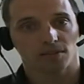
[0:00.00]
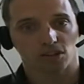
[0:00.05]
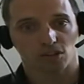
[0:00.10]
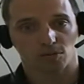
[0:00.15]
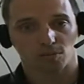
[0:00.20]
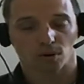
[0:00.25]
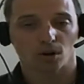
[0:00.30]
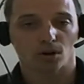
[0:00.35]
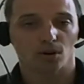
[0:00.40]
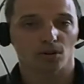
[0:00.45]
its
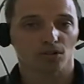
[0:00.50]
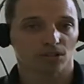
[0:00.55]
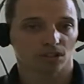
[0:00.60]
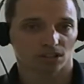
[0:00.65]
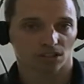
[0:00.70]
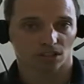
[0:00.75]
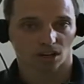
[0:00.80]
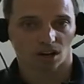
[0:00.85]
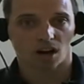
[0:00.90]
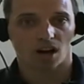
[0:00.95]
pros,
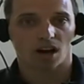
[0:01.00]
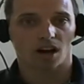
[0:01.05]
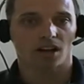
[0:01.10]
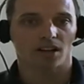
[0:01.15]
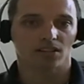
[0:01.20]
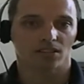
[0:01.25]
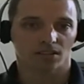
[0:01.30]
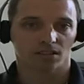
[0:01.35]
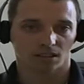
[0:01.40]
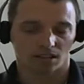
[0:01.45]
its
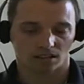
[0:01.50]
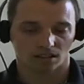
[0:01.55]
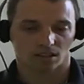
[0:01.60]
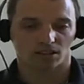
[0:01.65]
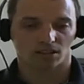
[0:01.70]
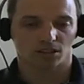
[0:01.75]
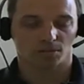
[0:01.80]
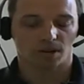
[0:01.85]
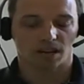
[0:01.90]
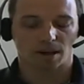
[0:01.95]
cons, its
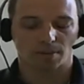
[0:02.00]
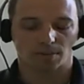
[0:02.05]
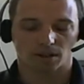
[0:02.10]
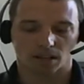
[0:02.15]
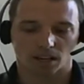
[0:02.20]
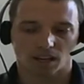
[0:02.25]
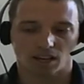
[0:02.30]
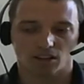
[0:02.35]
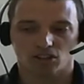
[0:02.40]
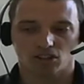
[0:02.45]
ultimate
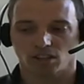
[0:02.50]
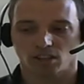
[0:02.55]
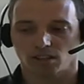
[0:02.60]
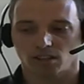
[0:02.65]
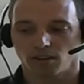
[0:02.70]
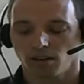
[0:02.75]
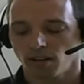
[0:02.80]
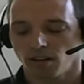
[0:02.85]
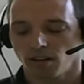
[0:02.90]
application.